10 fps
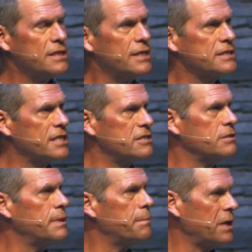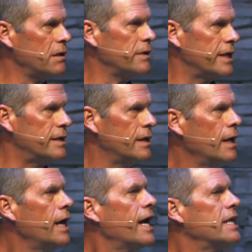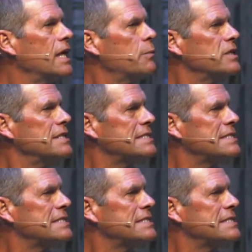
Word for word: Uh, Testament period, and they would